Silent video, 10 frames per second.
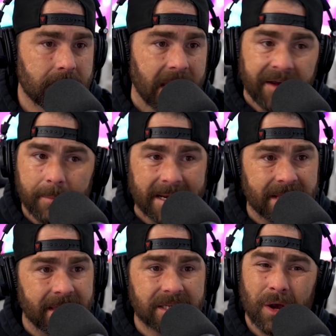Everybody
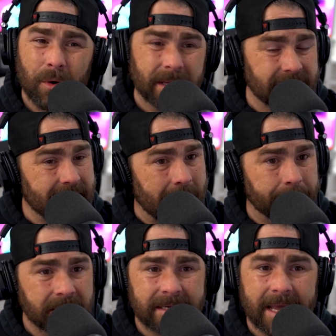thinks, oh, it didn't
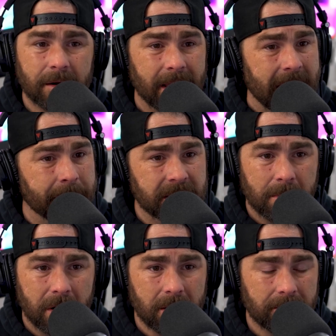happen today, it'll happen
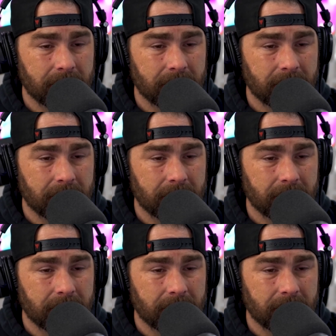tomorrow.